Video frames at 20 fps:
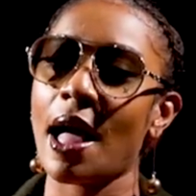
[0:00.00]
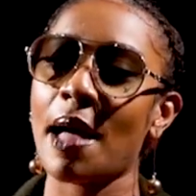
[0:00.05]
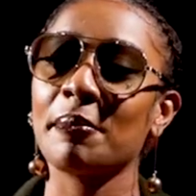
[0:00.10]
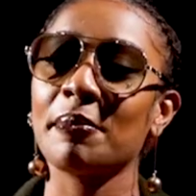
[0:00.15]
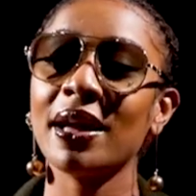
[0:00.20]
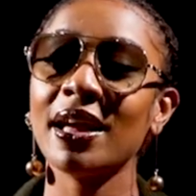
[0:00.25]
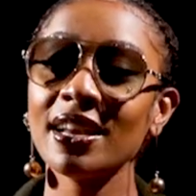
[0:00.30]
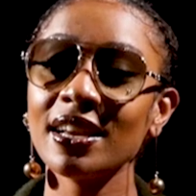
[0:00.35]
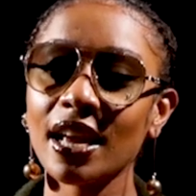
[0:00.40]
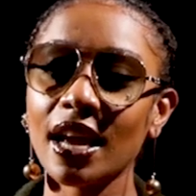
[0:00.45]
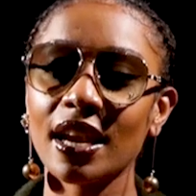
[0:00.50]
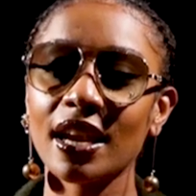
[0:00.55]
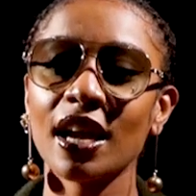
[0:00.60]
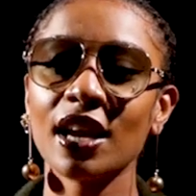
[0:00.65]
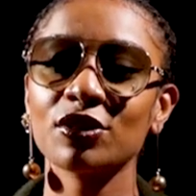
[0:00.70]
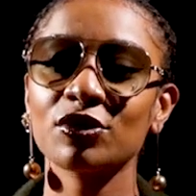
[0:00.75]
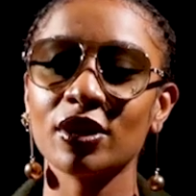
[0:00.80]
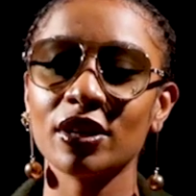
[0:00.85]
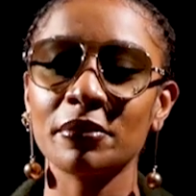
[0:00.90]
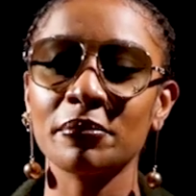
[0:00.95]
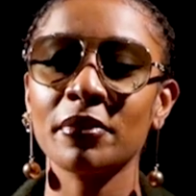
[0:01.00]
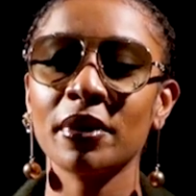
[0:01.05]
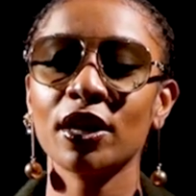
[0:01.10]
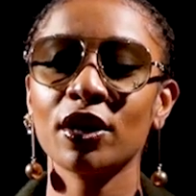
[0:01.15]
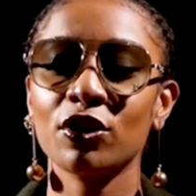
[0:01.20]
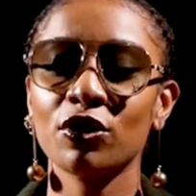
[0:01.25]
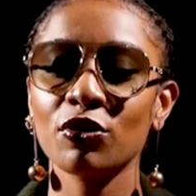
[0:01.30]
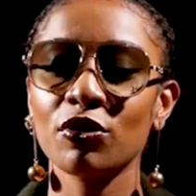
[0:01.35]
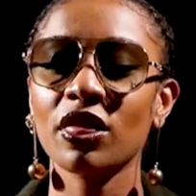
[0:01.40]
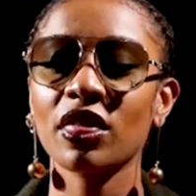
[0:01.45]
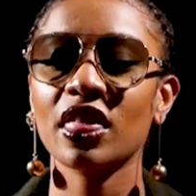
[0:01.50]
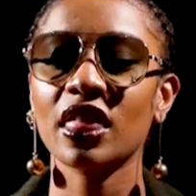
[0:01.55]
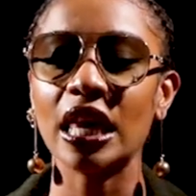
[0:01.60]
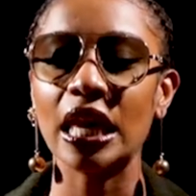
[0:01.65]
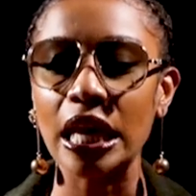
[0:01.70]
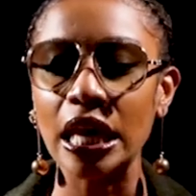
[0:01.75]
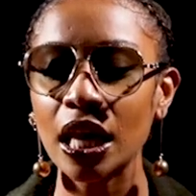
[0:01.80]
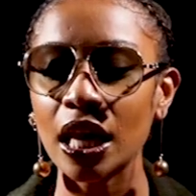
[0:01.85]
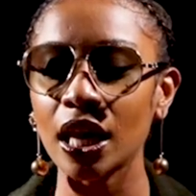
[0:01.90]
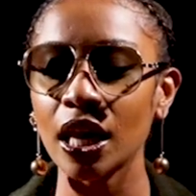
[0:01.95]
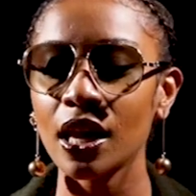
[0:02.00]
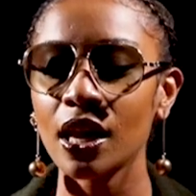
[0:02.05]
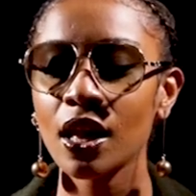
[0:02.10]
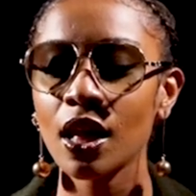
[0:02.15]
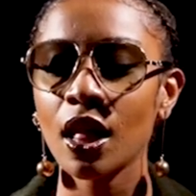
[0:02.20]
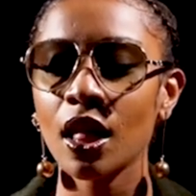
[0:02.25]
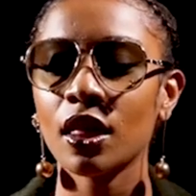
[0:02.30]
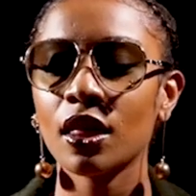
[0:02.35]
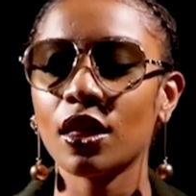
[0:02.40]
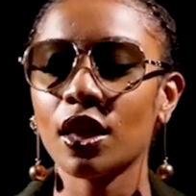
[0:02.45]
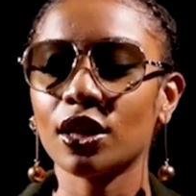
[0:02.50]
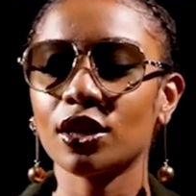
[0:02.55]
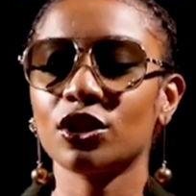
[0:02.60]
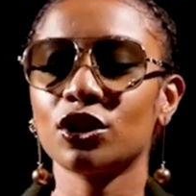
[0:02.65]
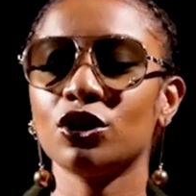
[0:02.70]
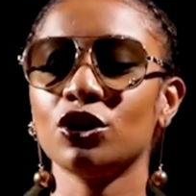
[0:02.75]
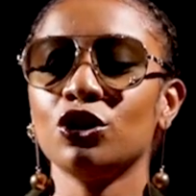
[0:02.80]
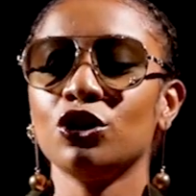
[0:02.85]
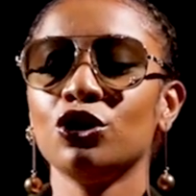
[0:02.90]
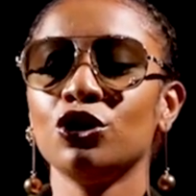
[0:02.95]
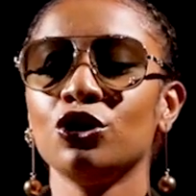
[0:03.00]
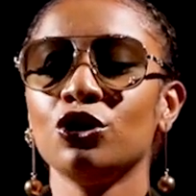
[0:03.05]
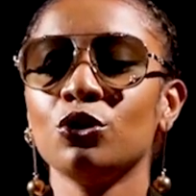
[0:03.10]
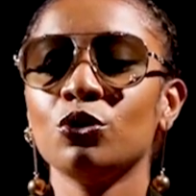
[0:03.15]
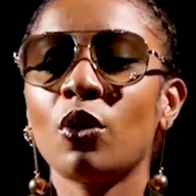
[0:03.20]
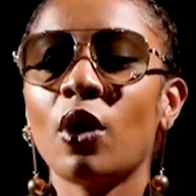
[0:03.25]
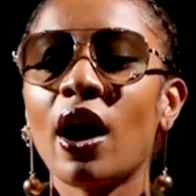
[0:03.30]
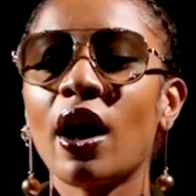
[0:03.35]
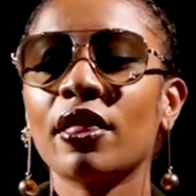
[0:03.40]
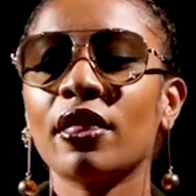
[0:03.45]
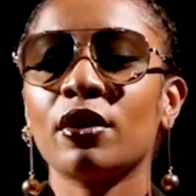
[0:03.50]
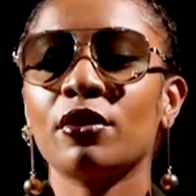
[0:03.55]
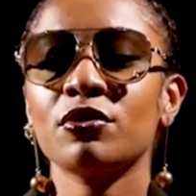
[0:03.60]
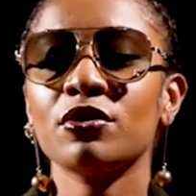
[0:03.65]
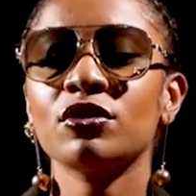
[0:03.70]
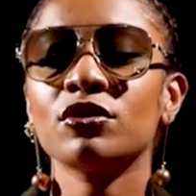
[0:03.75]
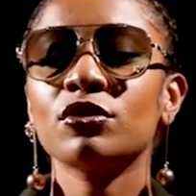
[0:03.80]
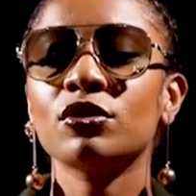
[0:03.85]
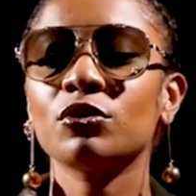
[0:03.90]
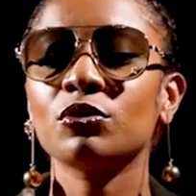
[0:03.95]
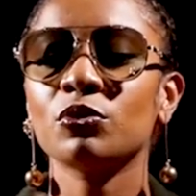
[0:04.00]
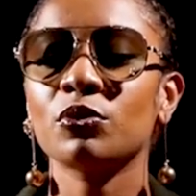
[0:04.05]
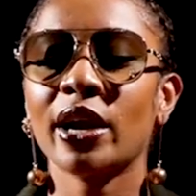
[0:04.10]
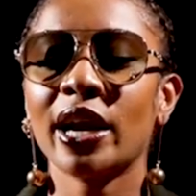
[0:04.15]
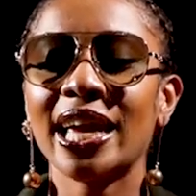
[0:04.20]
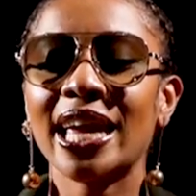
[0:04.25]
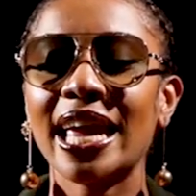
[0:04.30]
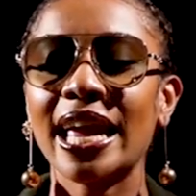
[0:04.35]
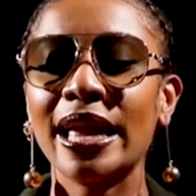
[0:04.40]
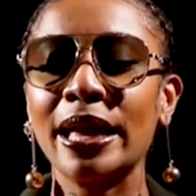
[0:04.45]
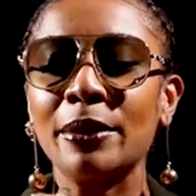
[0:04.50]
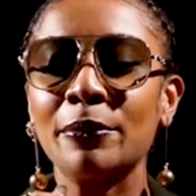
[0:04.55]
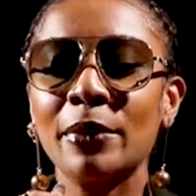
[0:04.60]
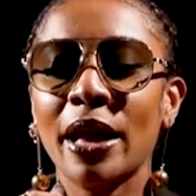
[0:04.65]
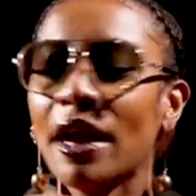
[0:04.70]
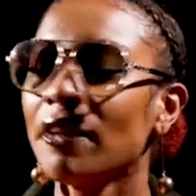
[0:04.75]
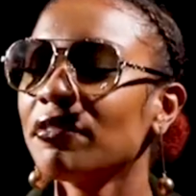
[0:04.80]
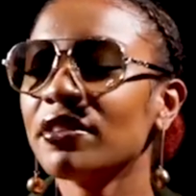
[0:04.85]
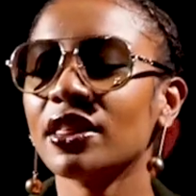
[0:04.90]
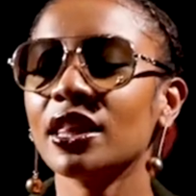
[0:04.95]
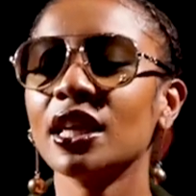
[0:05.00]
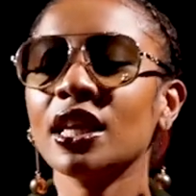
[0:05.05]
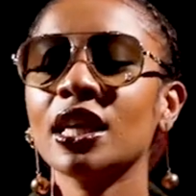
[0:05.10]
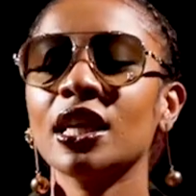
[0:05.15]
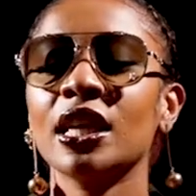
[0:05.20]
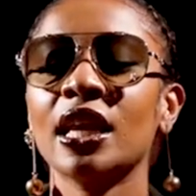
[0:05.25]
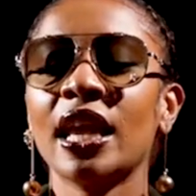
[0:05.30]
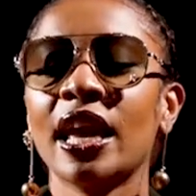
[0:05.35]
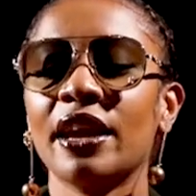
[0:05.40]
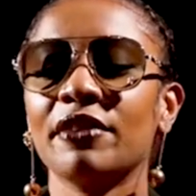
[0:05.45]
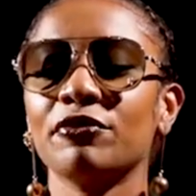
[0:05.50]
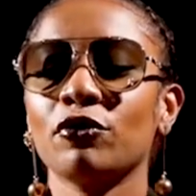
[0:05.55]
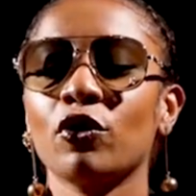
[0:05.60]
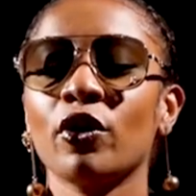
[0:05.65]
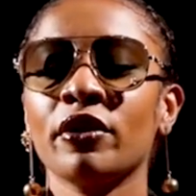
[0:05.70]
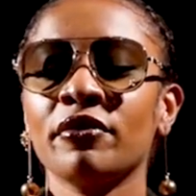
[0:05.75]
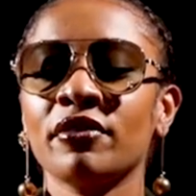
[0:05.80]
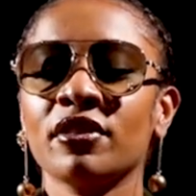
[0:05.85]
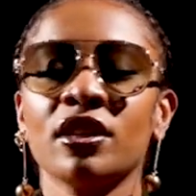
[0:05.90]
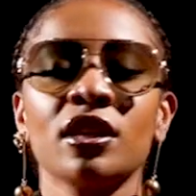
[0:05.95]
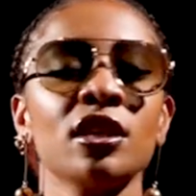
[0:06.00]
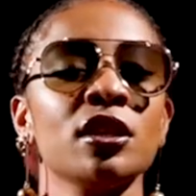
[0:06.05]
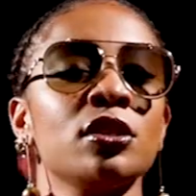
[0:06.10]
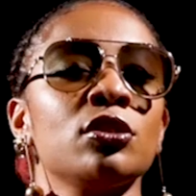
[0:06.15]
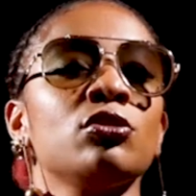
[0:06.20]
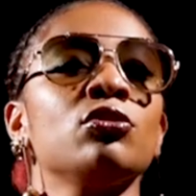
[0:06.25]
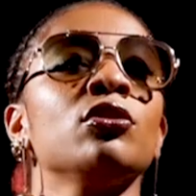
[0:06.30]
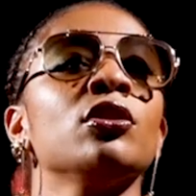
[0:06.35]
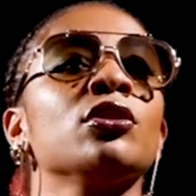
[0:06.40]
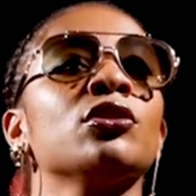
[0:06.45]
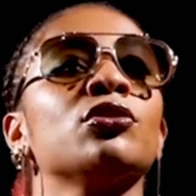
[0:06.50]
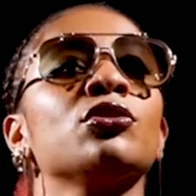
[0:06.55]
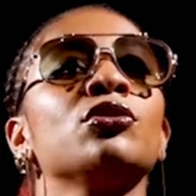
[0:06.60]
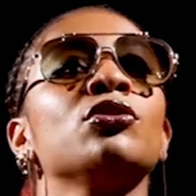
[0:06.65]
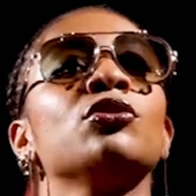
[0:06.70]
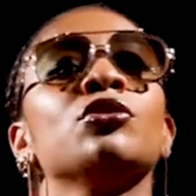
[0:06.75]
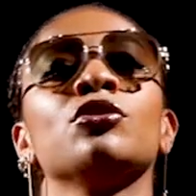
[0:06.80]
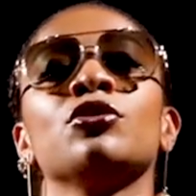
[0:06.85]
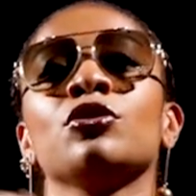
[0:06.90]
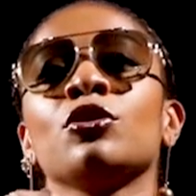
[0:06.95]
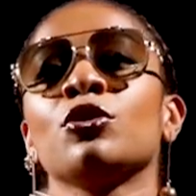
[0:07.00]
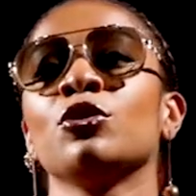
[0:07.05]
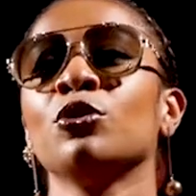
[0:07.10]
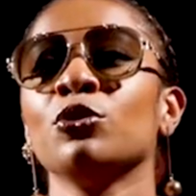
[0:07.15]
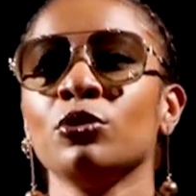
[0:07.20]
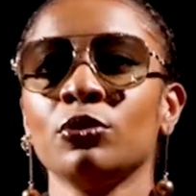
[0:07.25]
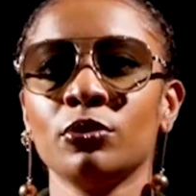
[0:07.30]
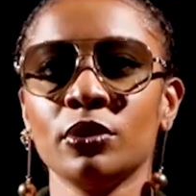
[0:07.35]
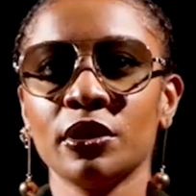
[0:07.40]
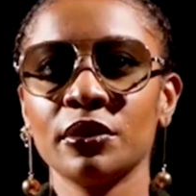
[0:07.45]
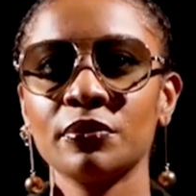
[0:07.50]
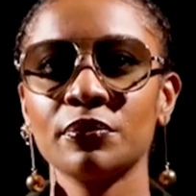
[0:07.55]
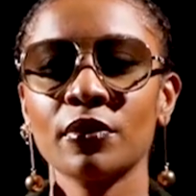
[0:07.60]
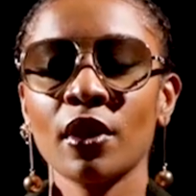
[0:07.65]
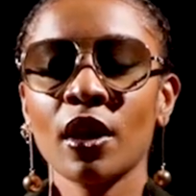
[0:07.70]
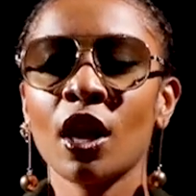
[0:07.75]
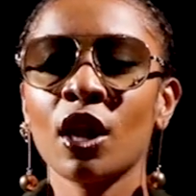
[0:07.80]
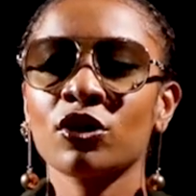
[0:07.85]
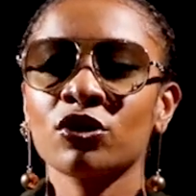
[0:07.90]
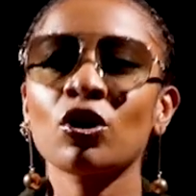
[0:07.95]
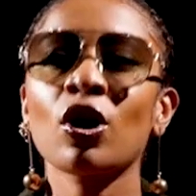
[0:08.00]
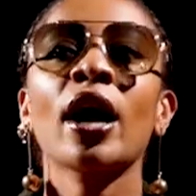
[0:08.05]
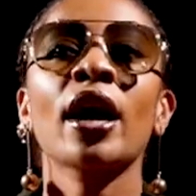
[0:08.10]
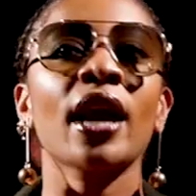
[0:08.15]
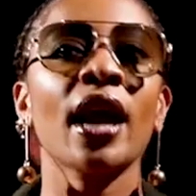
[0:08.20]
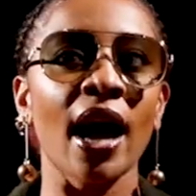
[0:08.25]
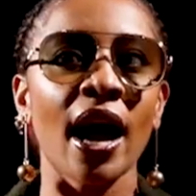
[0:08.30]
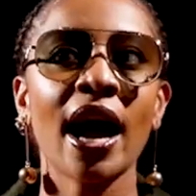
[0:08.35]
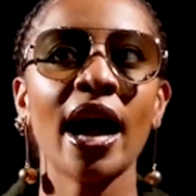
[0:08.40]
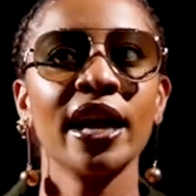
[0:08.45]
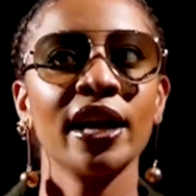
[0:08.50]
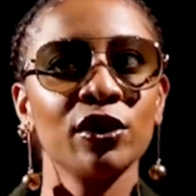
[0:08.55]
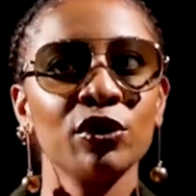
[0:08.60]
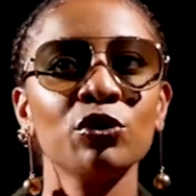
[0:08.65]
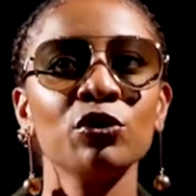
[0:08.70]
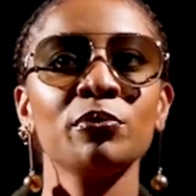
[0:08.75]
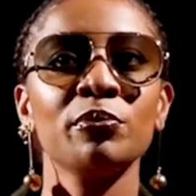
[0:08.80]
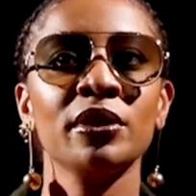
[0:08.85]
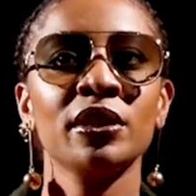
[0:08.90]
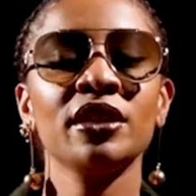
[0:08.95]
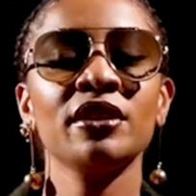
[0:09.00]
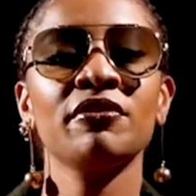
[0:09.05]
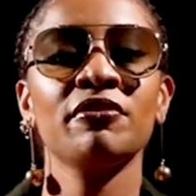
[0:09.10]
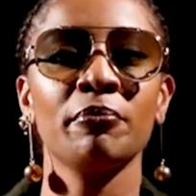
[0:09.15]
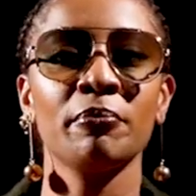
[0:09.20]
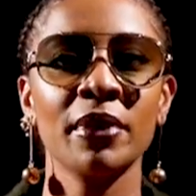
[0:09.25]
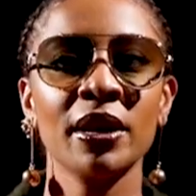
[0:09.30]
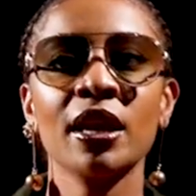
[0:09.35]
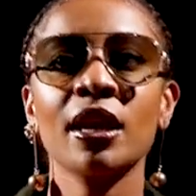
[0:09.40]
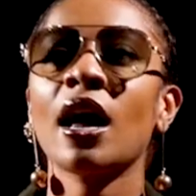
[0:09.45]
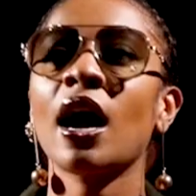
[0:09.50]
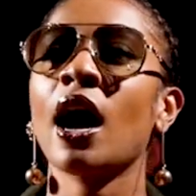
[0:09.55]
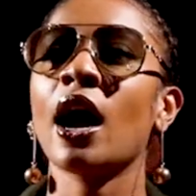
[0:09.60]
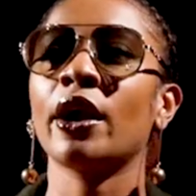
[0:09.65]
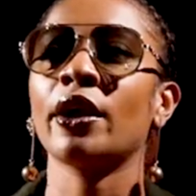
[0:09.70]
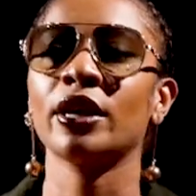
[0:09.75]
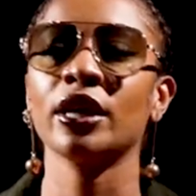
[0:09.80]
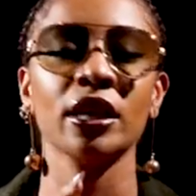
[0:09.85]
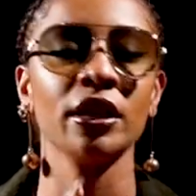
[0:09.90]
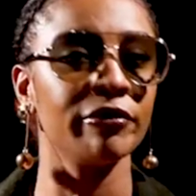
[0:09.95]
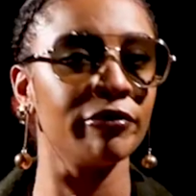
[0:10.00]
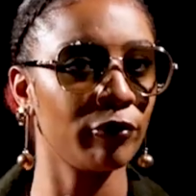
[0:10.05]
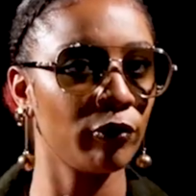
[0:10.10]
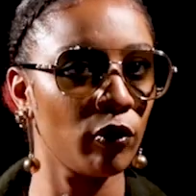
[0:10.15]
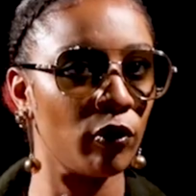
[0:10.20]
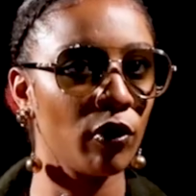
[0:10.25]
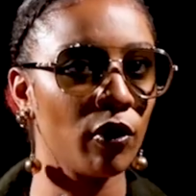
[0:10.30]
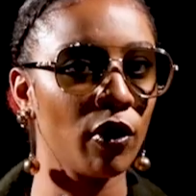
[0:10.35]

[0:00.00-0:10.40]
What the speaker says: man can actually make you think that you are the reason why everything in life or everything is doing to you is your doing. So yeah, I do believe men are evil.